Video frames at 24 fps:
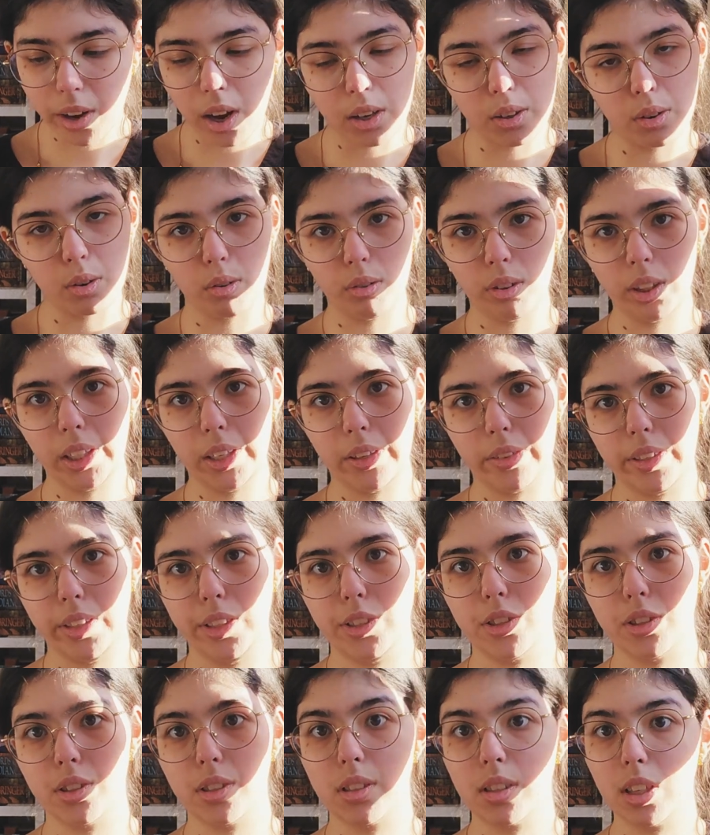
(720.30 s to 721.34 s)
unholy
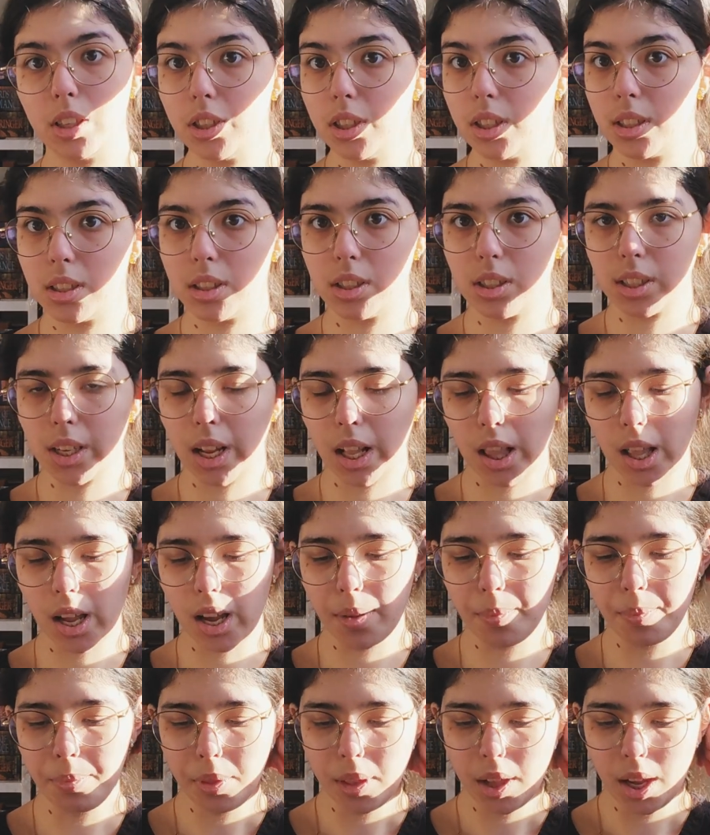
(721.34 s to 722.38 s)
creatures such as
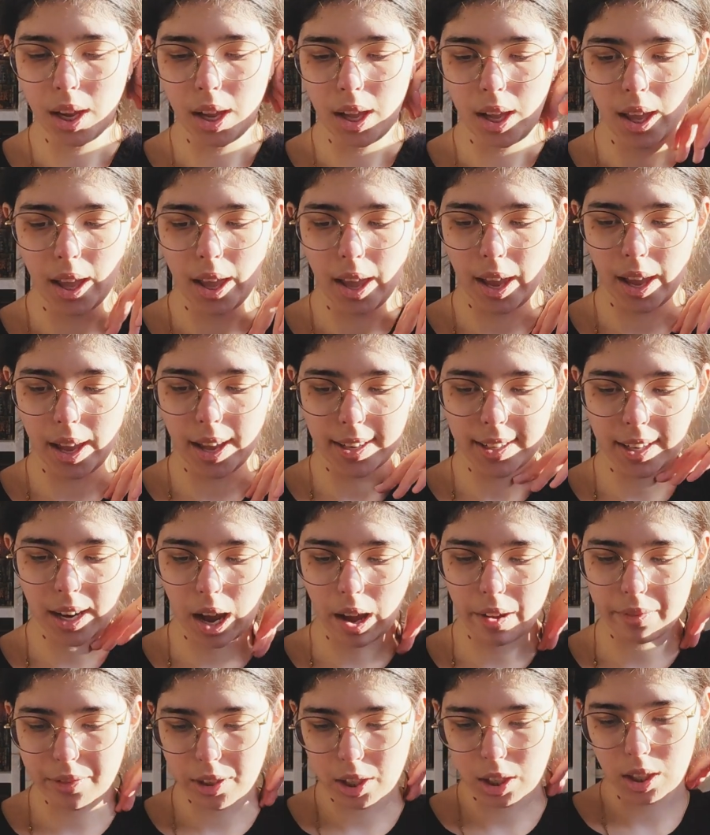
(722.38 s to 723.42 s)
Gisela. And
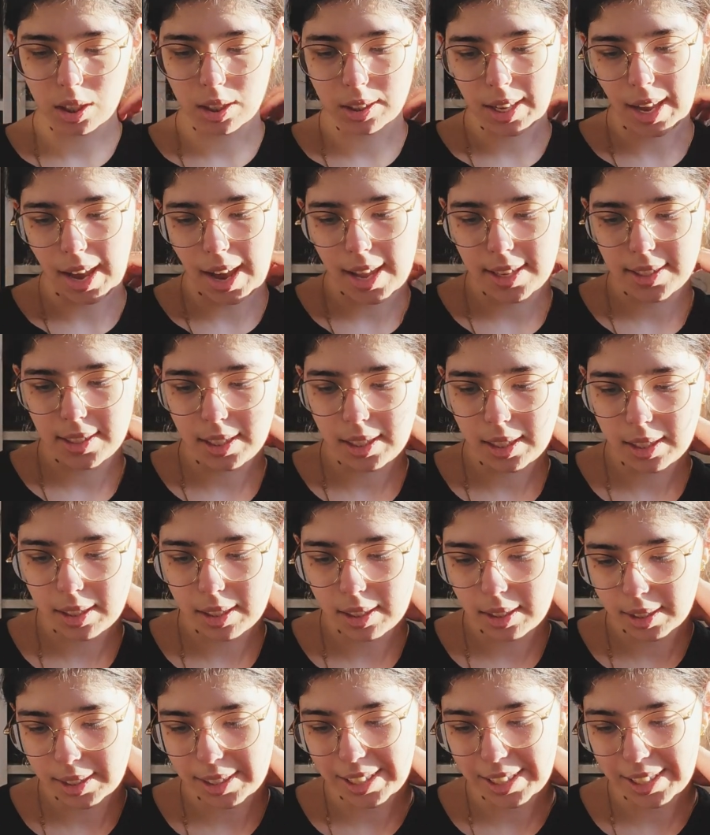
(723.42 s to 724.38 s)
after Kaigen